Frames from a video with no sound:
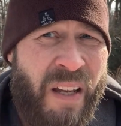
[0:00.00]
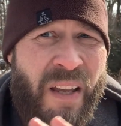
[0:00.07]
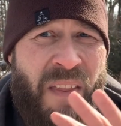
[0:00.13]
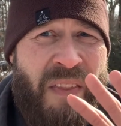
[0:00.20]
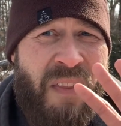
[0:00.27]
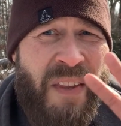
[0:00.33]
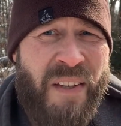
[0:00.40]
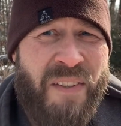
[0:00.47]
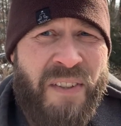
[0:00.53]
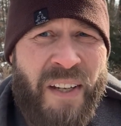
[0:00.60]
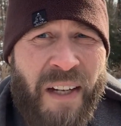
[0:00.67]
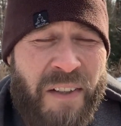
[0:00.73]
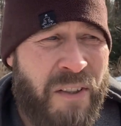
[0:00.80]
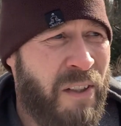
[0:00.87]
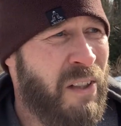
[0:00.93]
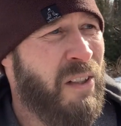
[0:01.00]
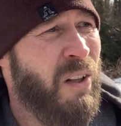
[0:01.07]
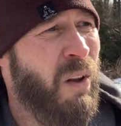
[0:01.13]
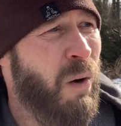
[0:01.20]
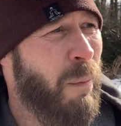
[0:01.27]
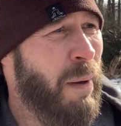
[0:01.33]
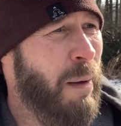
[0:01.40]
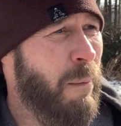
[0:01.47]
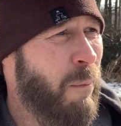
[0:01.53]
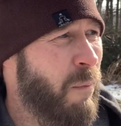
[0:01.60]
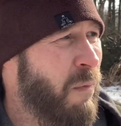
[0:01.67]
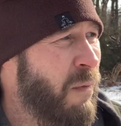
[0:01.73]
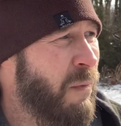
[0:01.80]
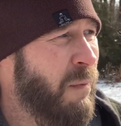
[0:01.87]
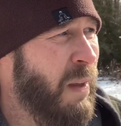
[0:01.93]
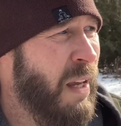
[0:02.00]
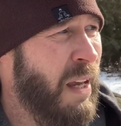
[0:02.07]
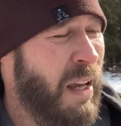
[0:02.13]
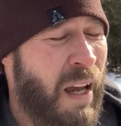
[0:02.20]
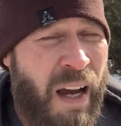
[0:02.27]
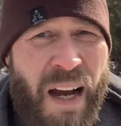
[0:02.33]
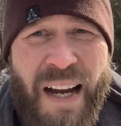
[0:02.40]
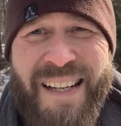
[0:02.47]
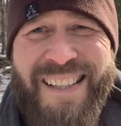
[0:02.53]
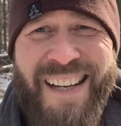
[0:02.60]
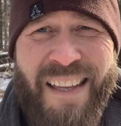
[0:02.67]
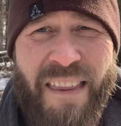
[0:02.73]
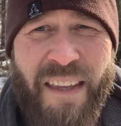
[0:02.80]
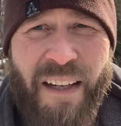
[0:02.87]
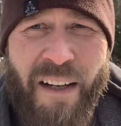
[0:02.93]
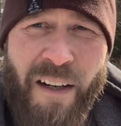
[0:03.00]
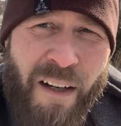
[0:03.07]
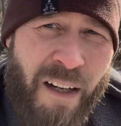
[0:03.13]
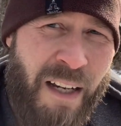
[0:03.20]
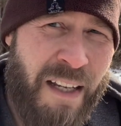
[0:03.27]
This section is a little bit, I say thicker.